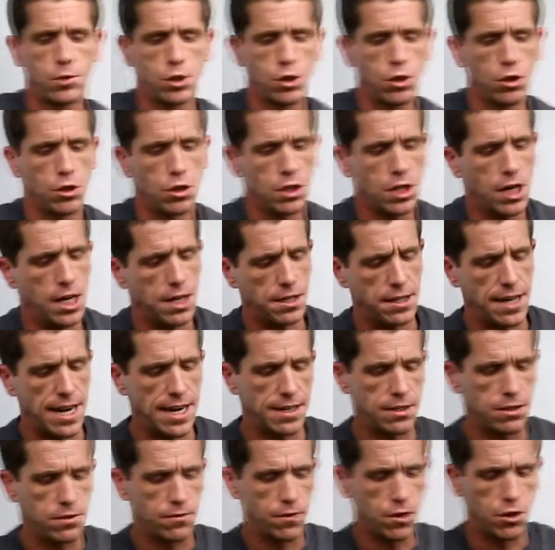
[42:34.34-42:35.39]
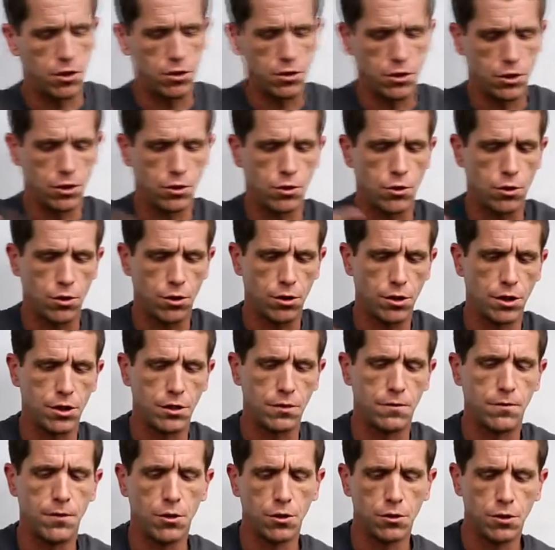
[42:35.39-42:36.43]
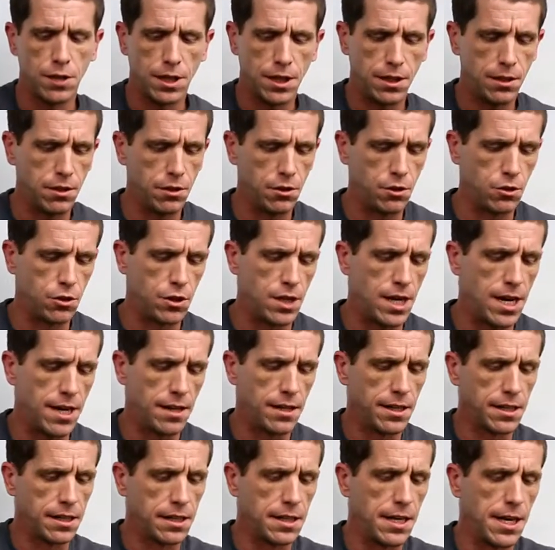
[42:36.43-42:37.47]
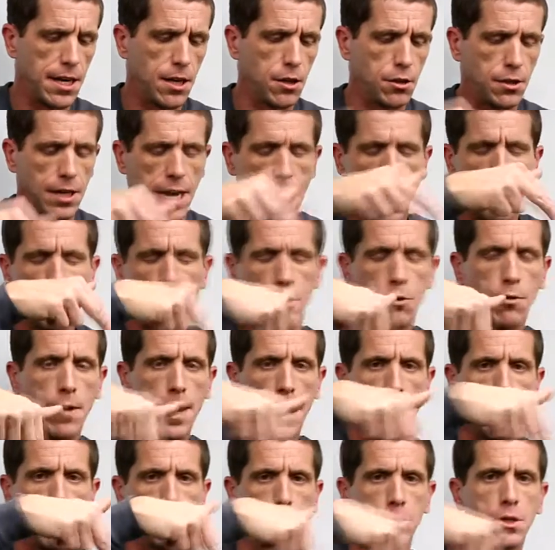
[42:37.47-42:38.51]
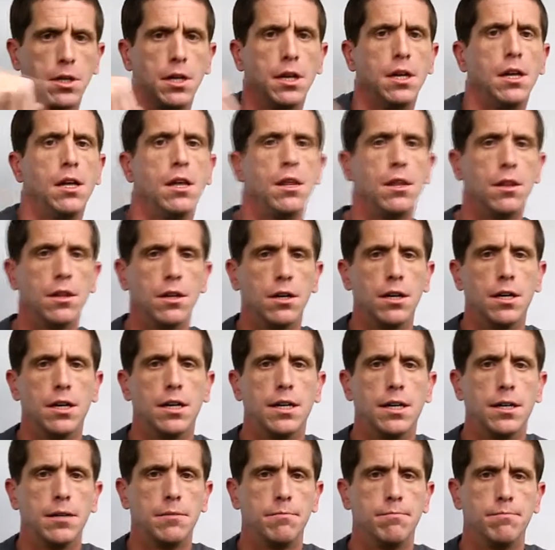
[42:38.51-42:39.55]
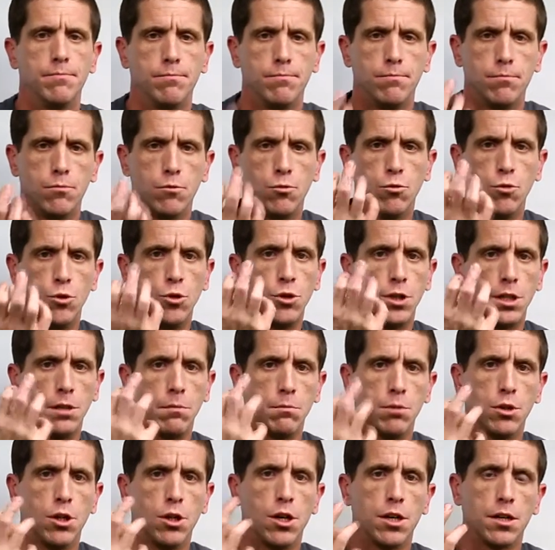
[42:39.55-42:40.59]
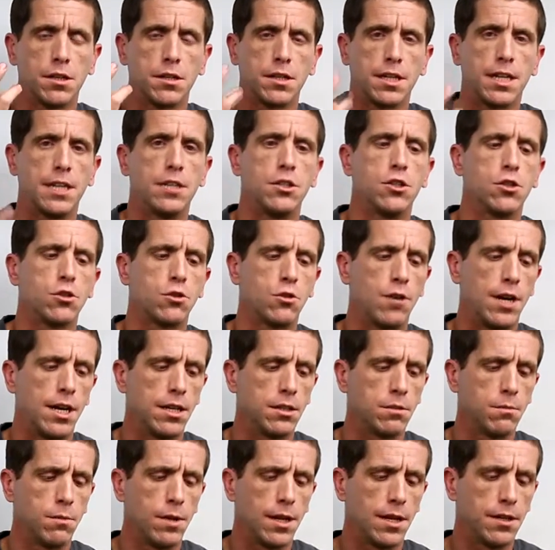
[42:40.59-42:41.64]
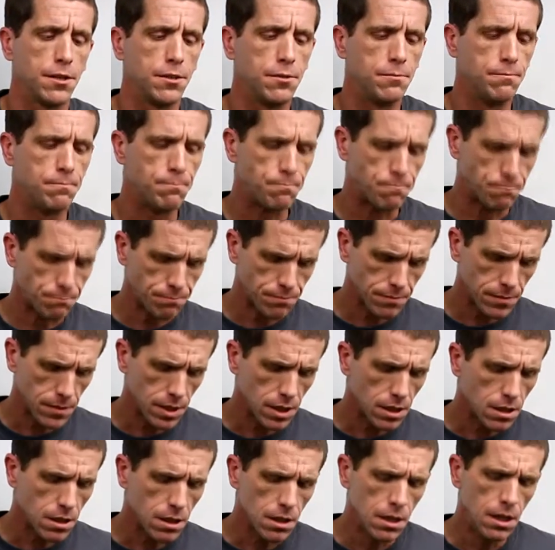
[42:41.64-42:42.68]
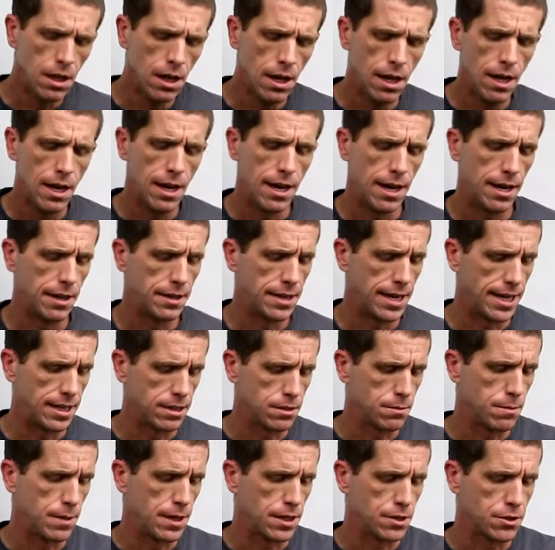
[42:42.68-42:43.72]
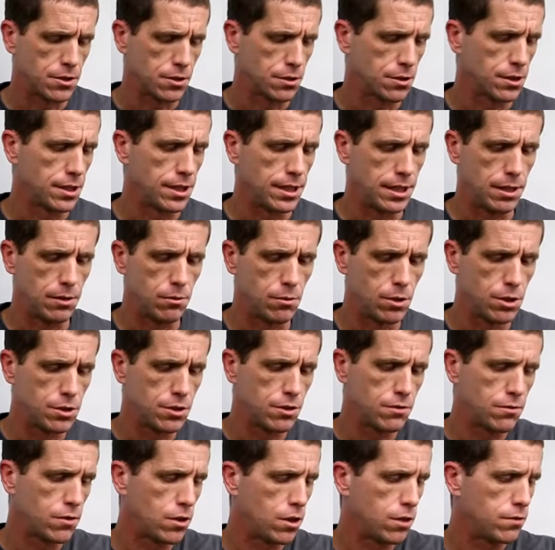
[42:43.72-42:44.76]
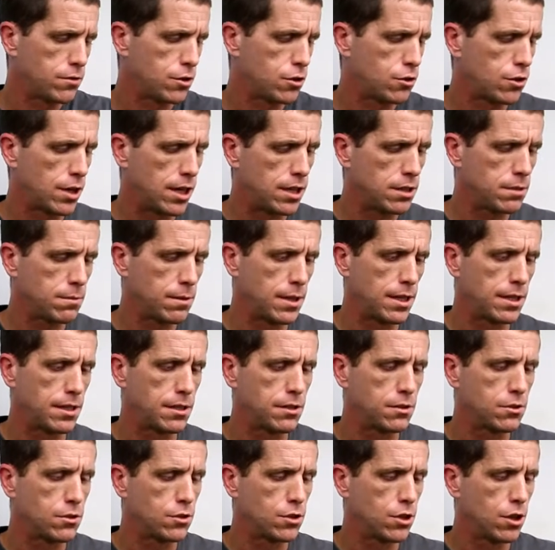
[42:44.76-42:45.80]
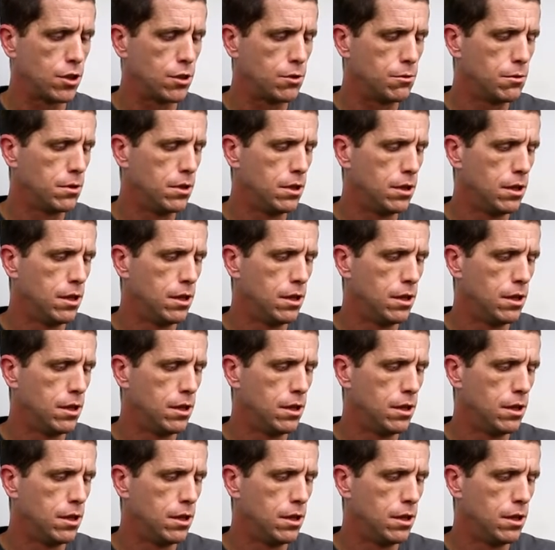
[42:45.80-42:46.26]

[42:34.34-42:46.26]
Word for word: good contact as far as the soil is filled in, and there's not like an air gap around the rooting plug that I just transplanted. And that's basically what's involved in transplanting. So